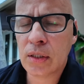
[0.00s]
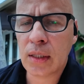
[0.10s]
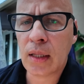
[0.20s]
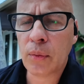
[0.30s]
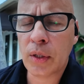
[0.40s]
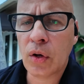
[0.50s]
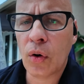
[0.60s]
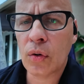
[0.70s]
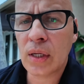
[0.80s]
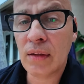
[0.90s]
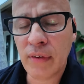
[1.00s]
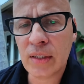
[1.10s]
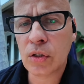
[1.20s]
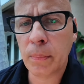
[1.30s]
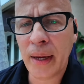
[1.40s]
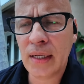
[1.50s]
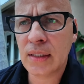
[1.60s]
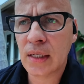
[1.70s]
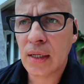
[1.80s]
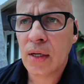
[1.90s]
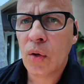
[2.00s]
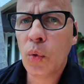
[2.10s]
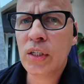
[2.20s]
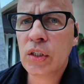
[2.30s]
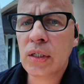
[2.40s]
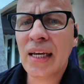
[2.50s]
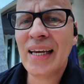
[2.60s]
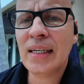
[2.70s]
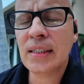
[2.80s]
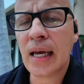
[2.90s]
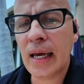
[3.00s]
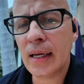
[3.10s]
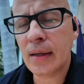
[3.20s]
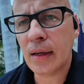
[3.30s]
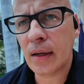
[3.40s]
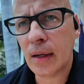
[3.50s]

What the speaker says: There's another one called Investor Base, which is it's